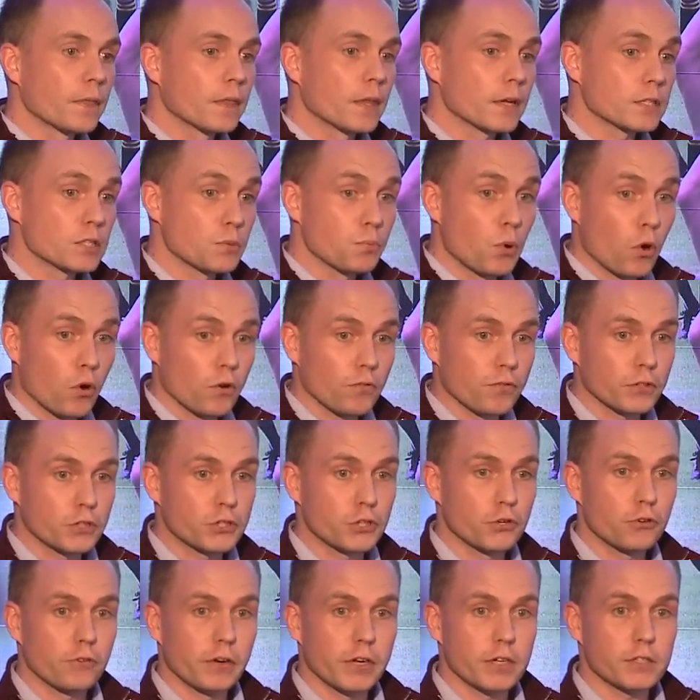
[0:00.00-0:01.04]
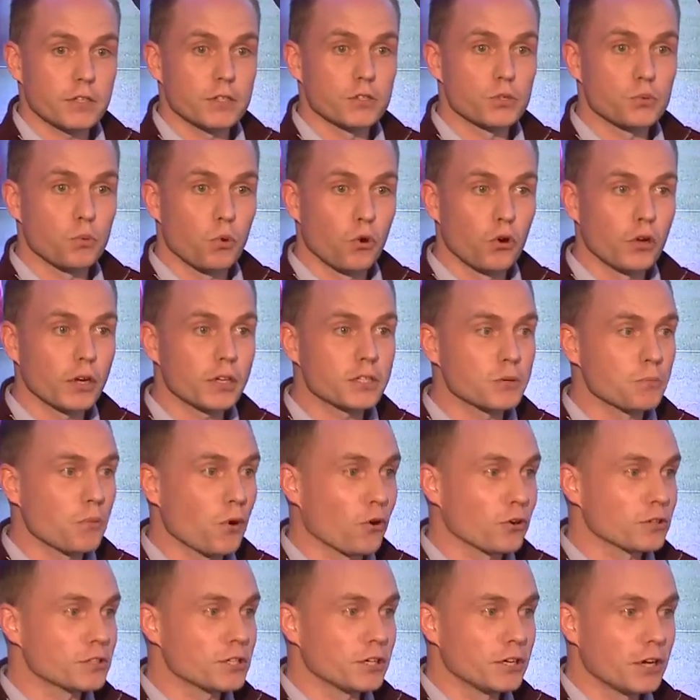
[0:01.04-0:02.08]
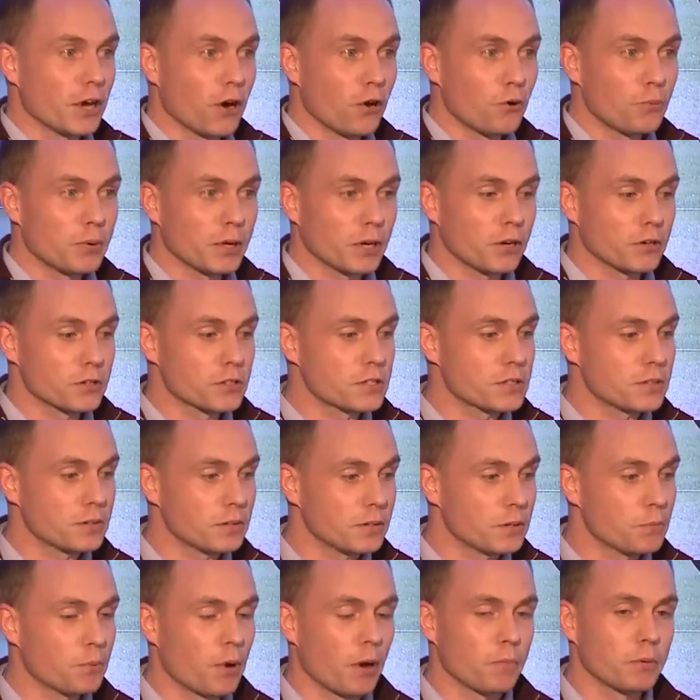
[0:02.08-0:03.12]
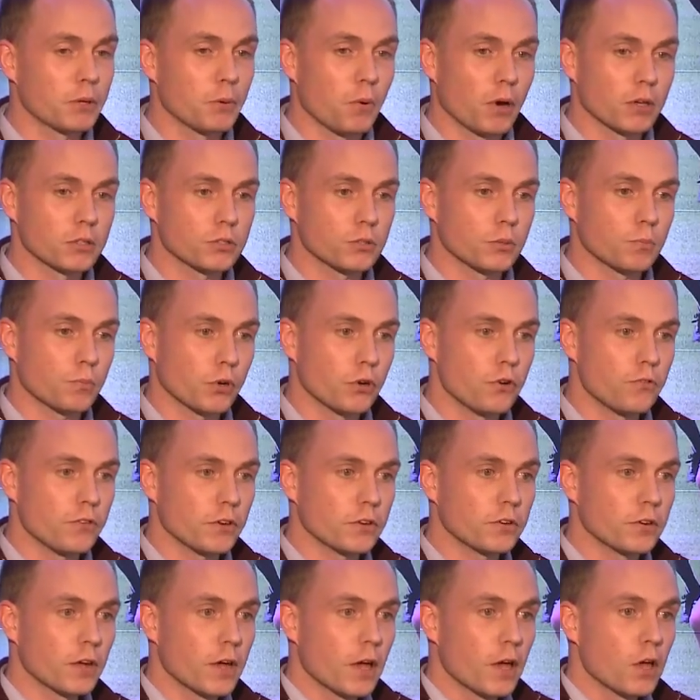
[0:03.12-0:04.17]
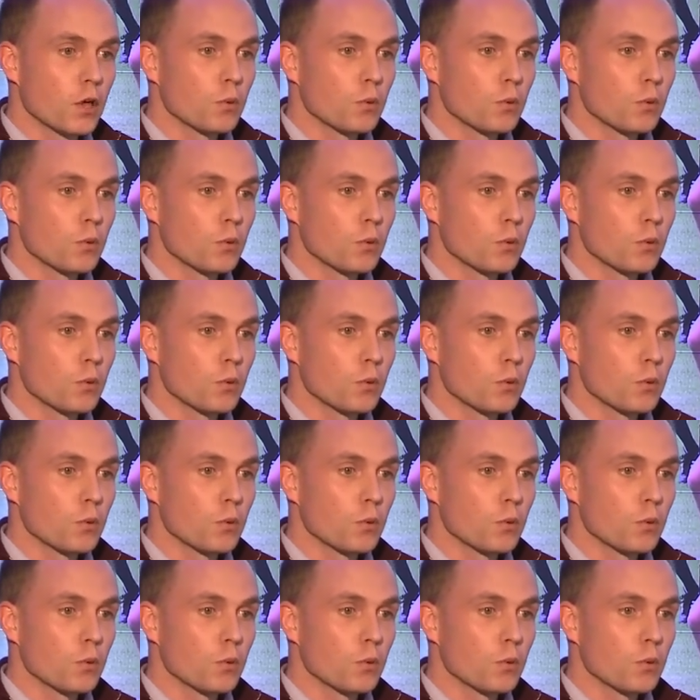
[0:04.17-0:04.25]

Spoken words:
That's important for 2 reasons. One, it's important to know because you probably want to improve it.